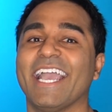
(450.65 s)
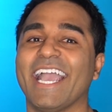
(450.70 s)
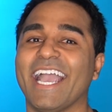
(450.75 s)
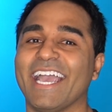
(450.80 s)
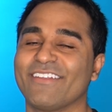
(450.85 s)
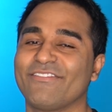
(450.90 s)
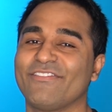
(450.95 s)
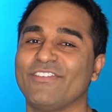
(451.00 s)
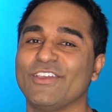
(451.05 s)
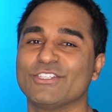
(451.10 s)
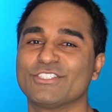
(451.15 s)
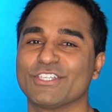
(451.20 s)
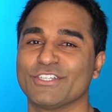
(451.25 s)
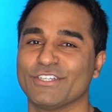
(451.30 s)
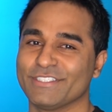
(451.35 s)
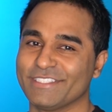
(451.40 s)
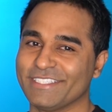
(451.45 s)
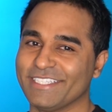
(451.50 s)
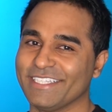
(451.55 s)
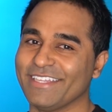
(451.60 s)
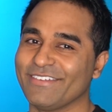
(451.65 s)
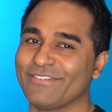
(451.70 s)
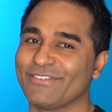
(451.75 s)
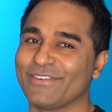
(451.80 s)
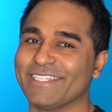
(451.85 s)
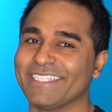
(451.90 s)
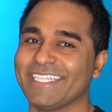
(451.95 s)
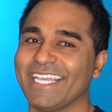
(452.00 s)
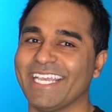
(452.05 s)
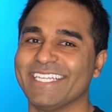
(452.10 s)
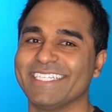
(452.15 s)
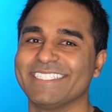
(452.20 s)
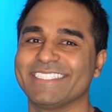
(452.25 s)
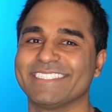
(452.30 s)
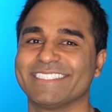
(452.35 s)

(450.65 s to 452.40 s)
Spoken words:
at a future delivery date.